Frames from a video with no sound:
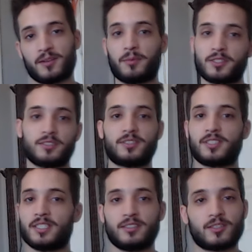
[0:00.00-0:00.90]
but you
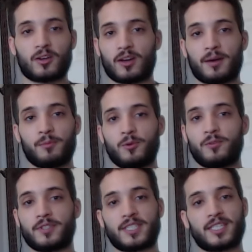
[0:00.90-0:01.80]
see, you know, I'm
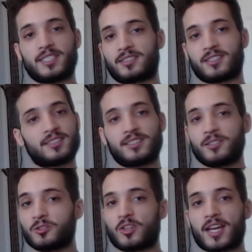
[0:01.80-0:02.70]
moving and it's
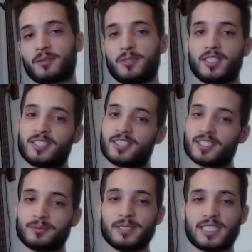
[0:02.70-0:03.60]
still tracking me. The
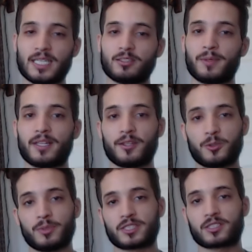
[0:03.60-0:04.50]
adjustment seems to be a
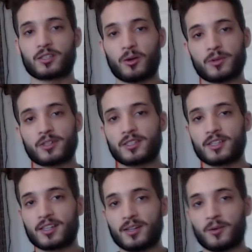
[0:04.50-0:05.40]
little bit slower.
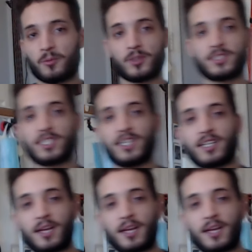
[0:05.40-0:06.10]
Once again,